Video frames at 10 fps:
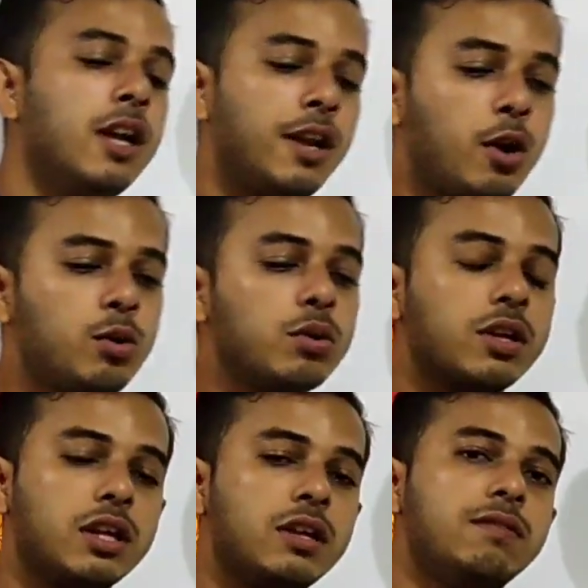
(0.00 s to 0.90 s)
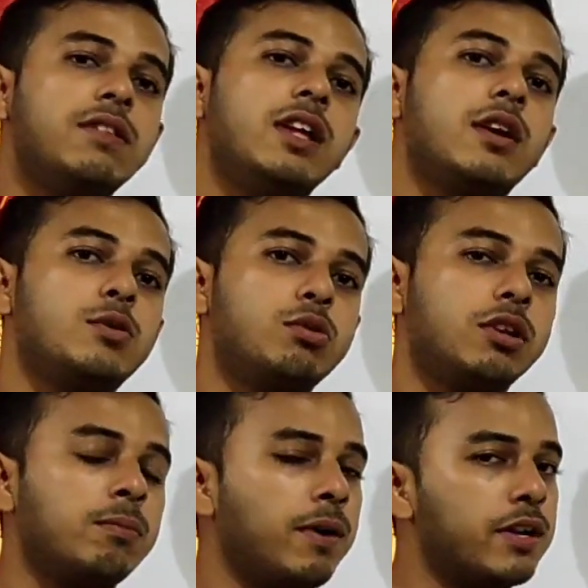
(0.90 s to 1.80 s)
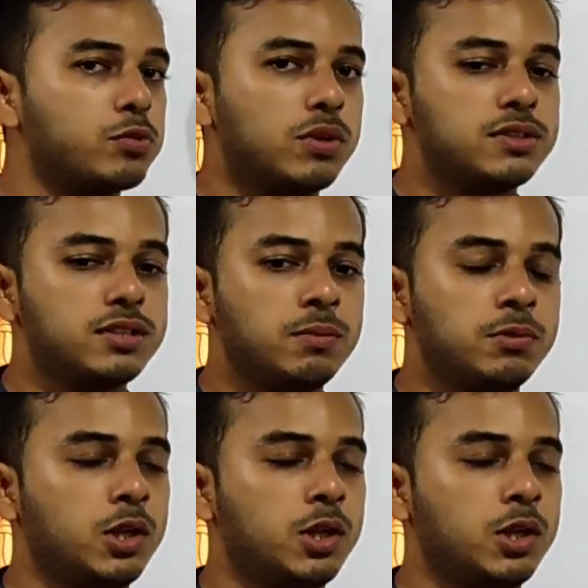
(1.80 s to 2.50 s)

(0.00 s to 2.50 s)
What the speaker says: Now look, if their total marks was same,